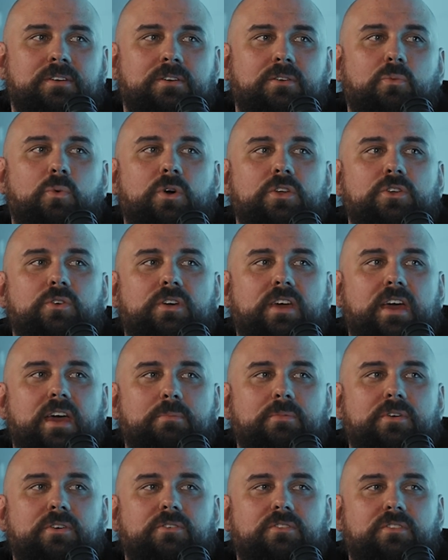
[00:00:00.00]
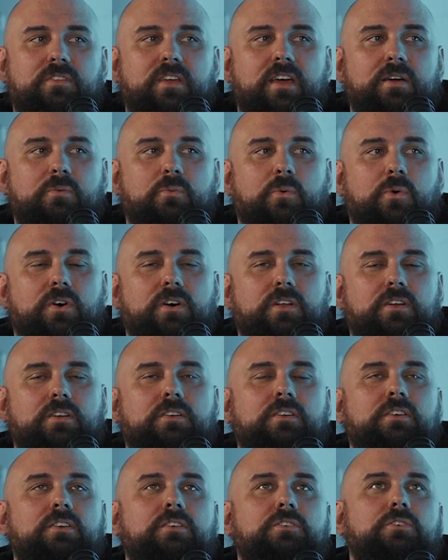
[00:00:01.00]
When you came here day
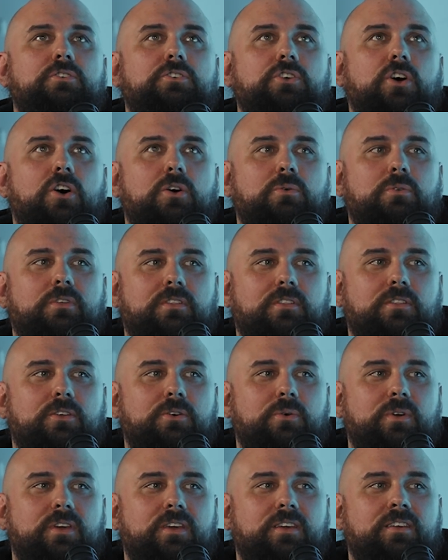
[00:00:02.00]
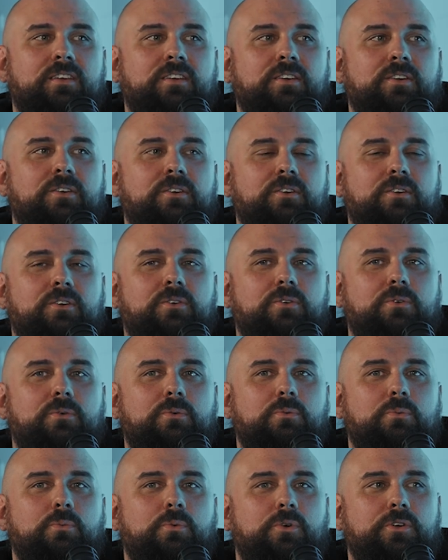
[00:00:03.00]
one, you talked with Louie,
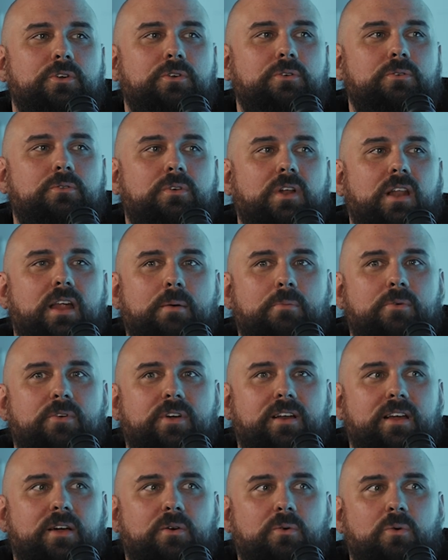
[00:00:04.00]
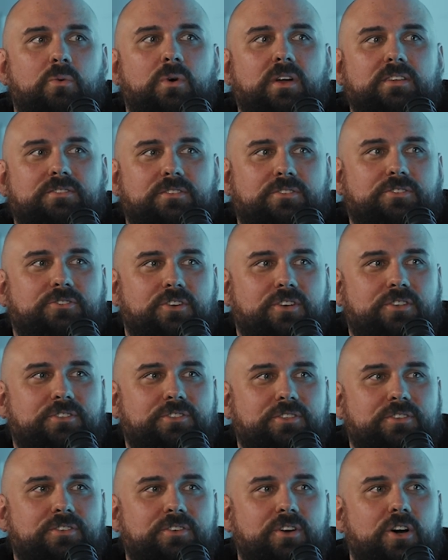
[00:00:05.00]
were you clamoring like, well, what's the
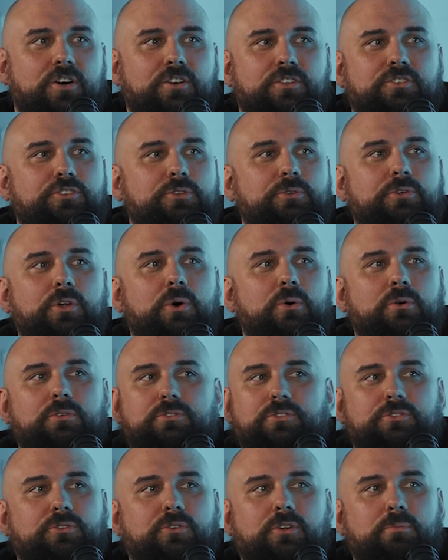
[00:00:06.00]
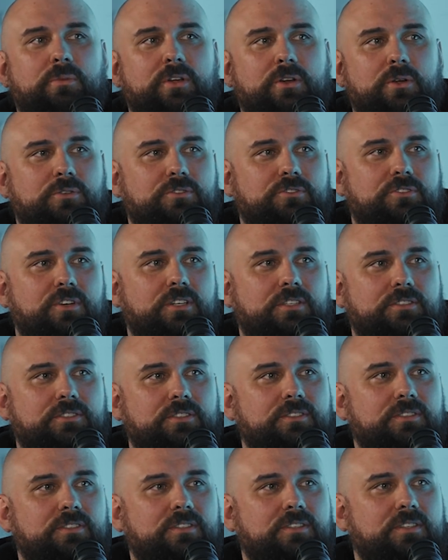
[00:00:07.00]
structure? Or did you know that there's going to be no
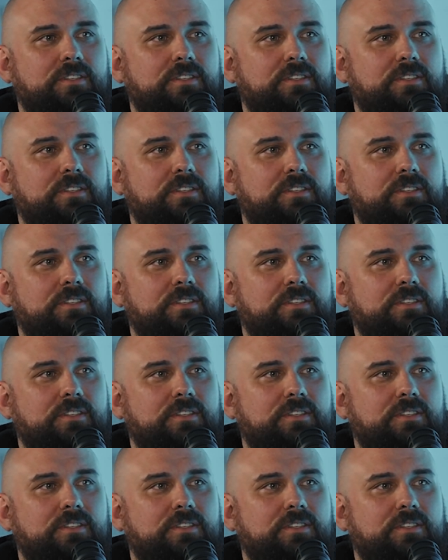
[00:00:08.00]
structure?